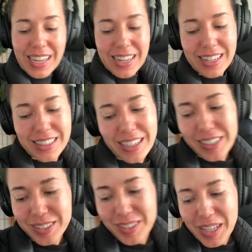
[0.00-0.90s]
and I think
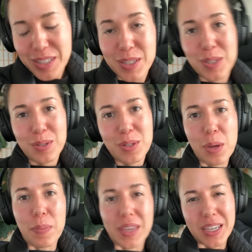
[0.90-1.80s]
that's
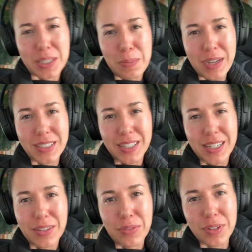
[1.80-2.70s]
to be expected
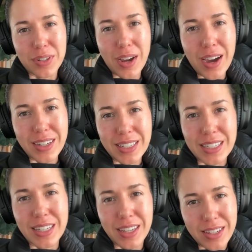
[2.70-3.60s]
if you're not
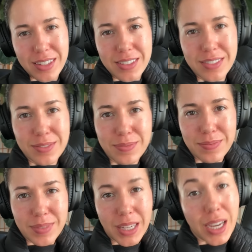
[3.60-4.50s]
eating
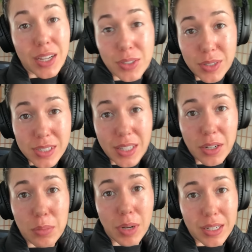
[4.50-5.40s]
the calories that
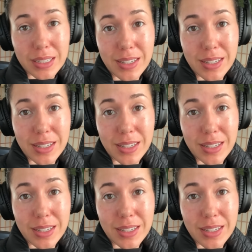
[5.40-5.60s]
your body